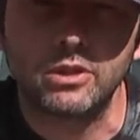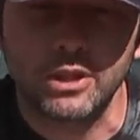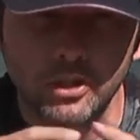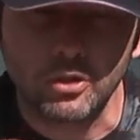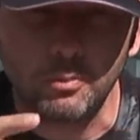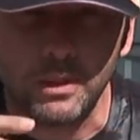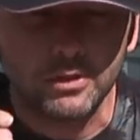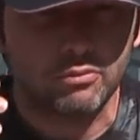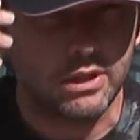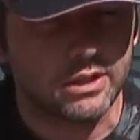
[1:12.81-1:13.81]
there were 6 new
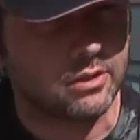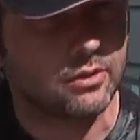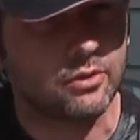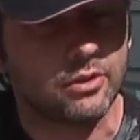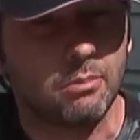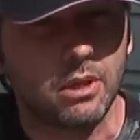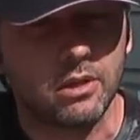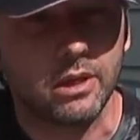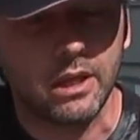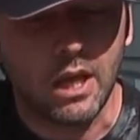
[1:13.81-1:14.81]
beers released at the
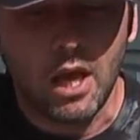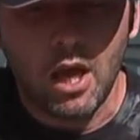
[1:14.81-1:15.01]
Systembolaget.